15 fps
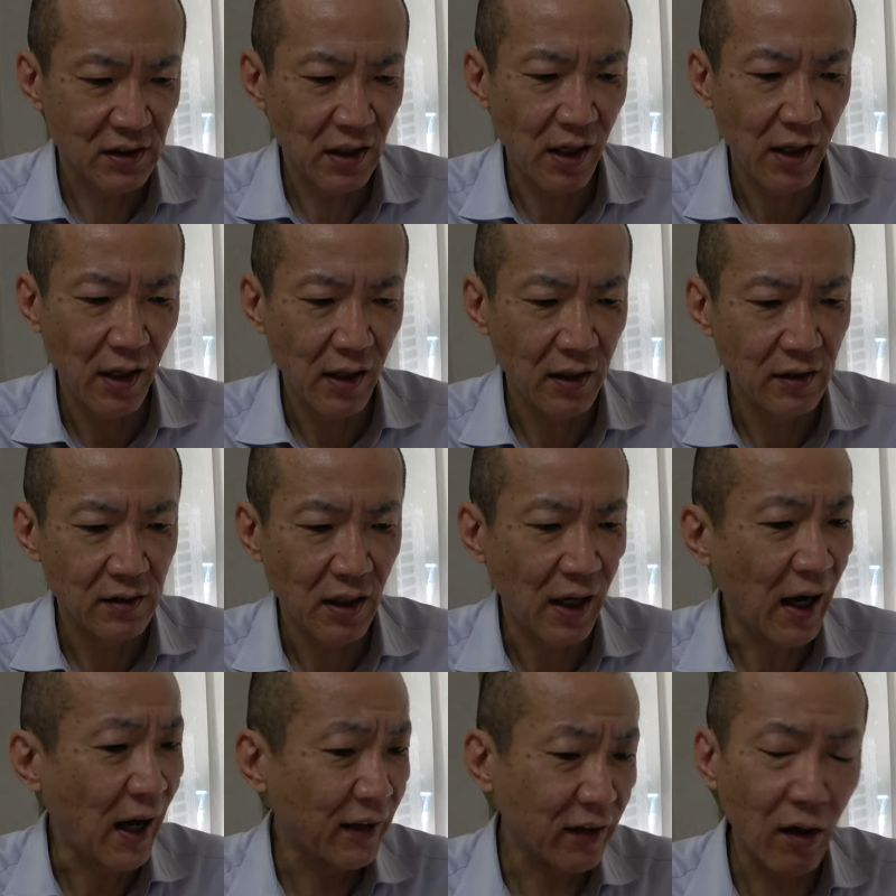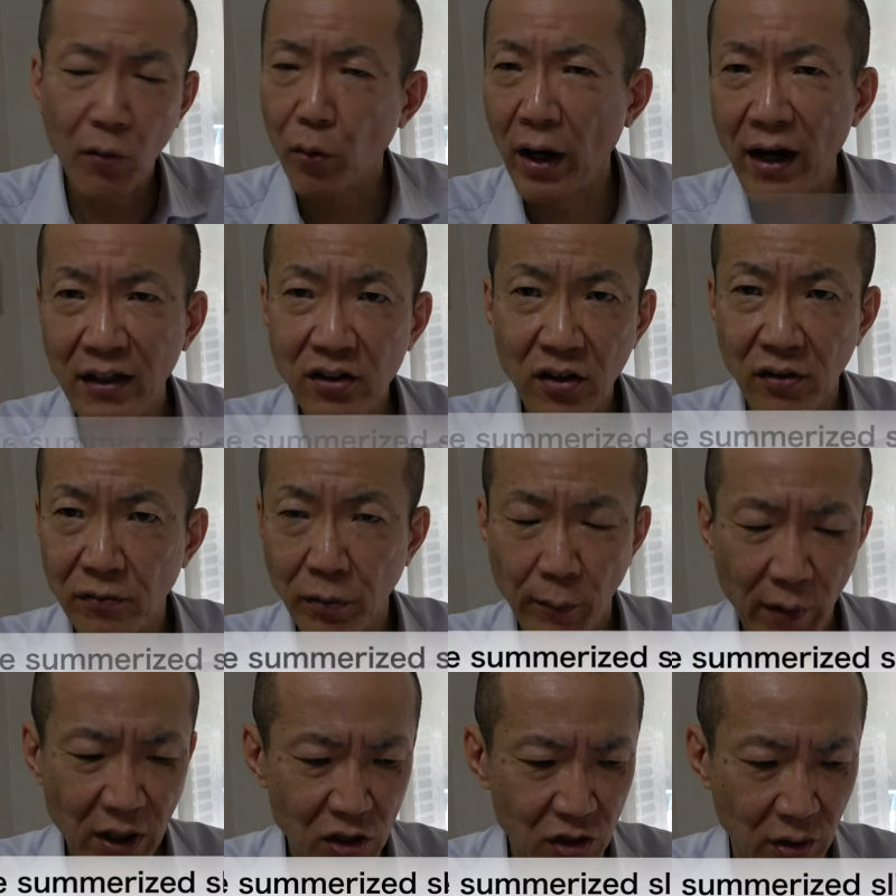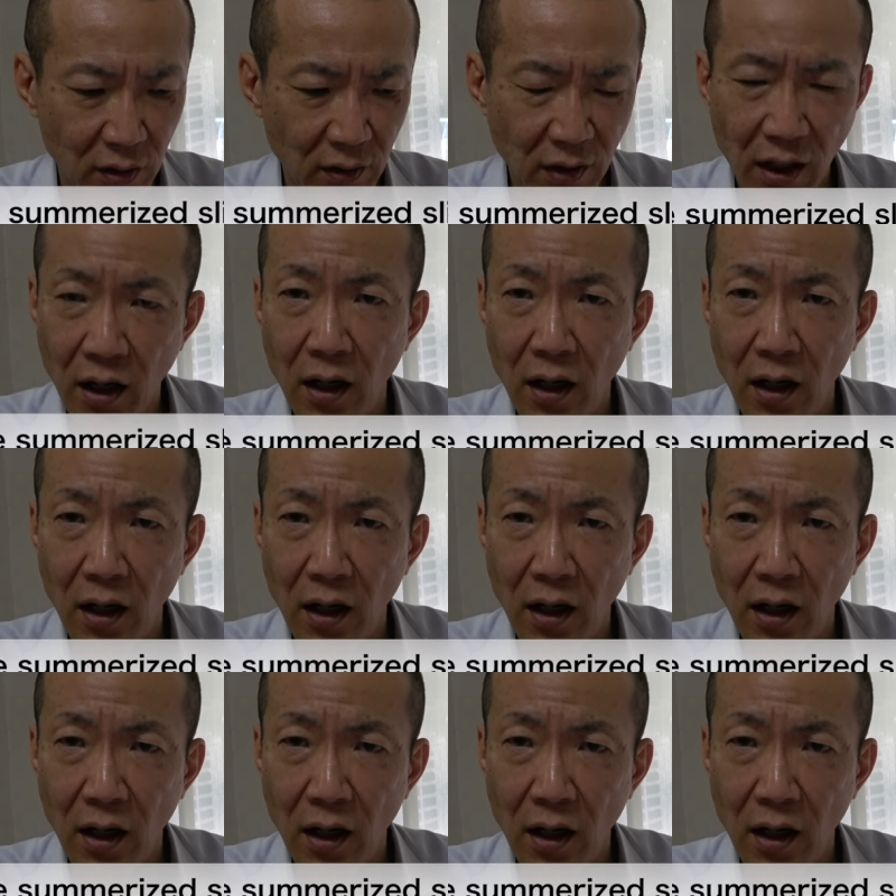say other right information.